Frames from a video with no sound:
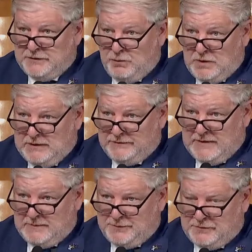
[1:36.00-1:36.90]
one
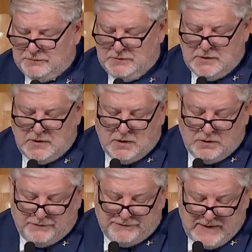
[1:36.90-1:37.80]
example
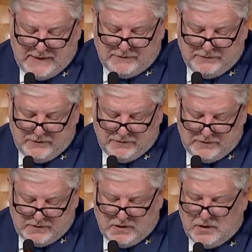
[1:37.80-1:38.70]
of the fact that
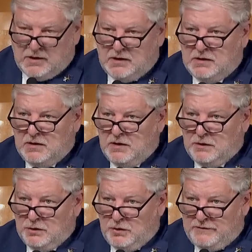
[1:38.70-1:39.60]
there are
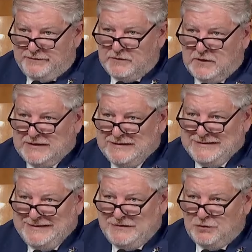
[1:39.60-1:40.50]
lawful and
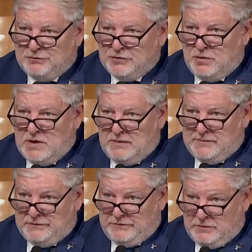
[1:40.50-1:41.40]
legal
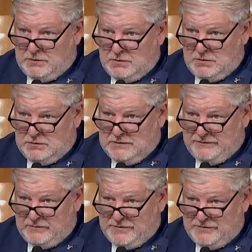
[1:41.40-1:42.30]
requirements on
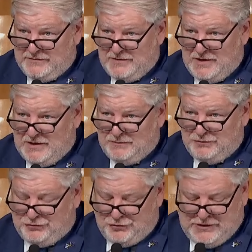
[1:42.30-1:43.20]
government, and I'm
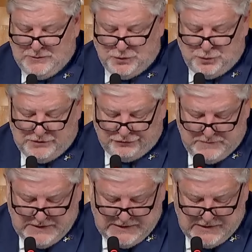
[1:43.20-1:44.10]
sure he would wish
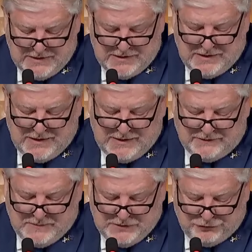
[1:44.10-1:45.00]
me
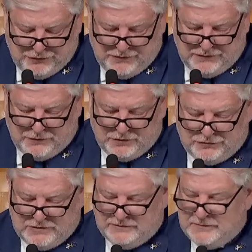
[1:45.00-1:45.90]
to make sure that the Scottish
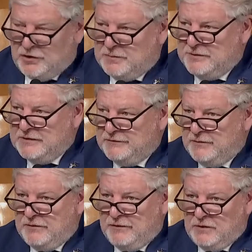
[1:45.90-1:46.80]
Government operates
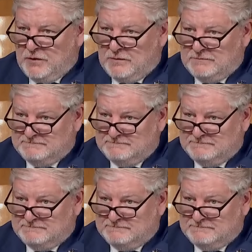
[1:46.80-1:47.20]
within the law.